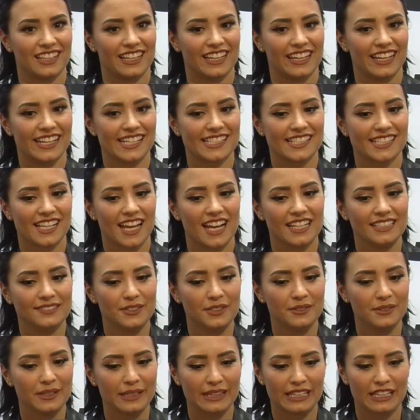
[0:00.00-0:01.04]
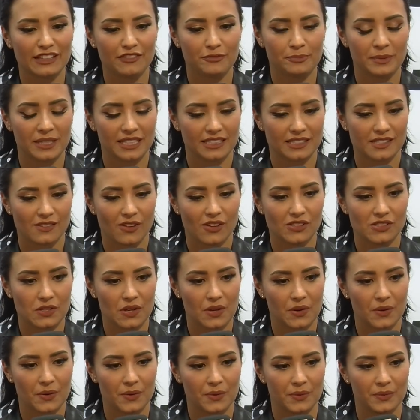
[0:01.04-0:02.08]
It's kind of a relief, but it's
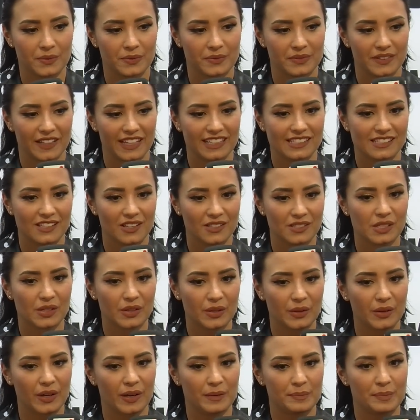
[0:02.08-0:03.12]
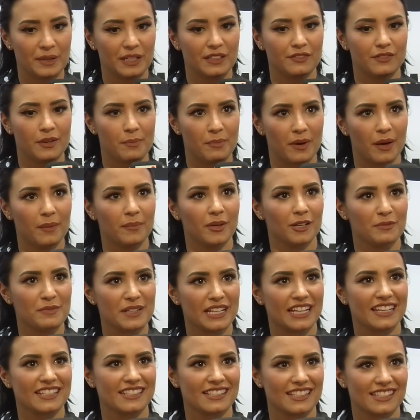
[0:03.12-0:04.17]
also a bit of a bummer
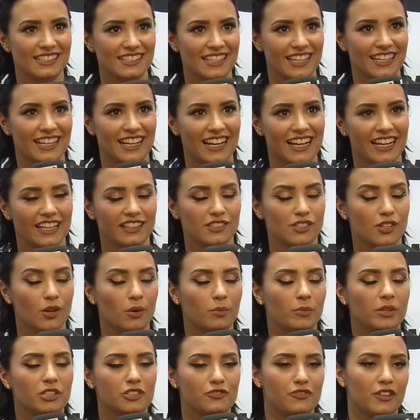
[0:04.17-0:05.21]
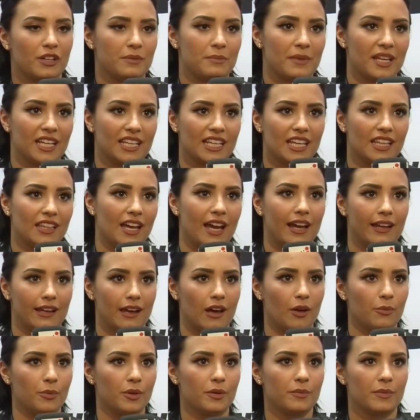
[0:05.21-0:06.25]
because it's like I had so much fun making that
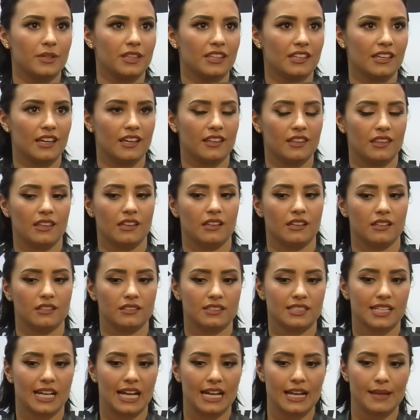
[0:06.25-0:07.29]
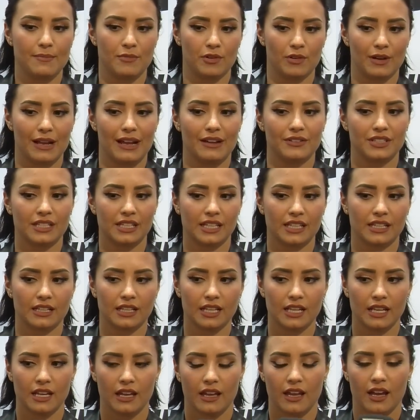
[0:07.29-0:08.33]
album and the time around it.
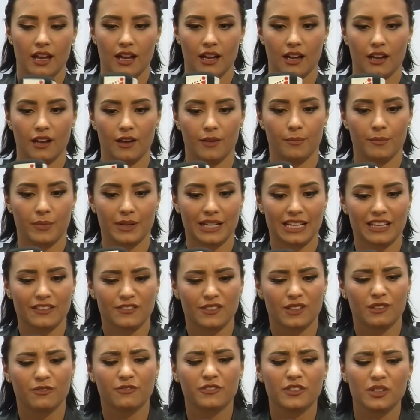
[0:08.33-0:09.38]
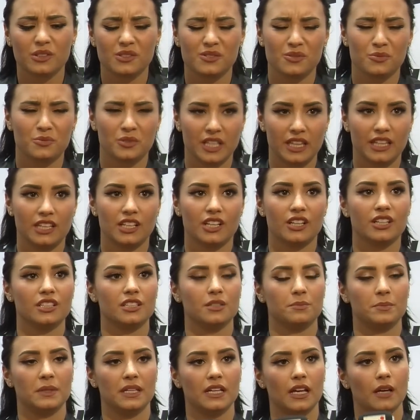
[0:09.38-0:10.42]
But it feels really good to
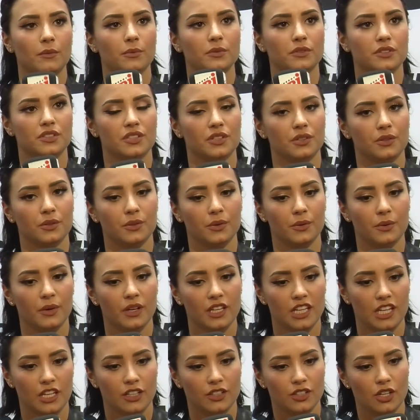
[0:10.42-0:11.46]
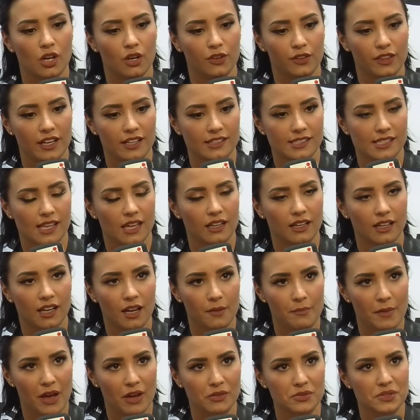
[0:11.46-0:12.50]
be able to know that it's going to come
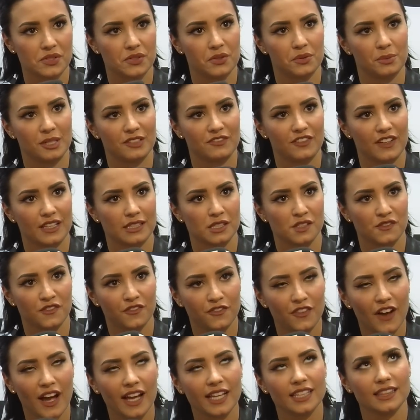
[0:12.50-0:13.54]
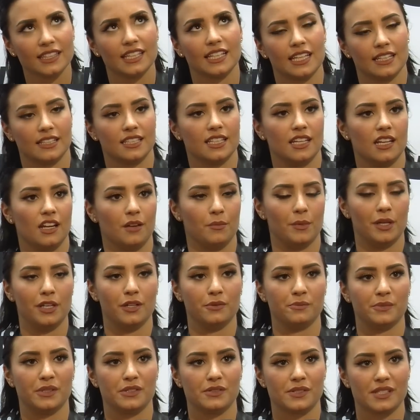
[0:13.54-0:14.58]
out soon and my fans finally get to hear my new
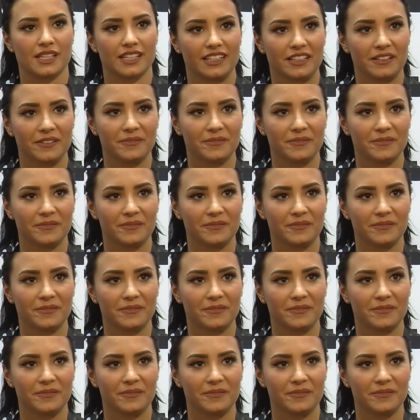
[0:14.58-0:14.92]
music.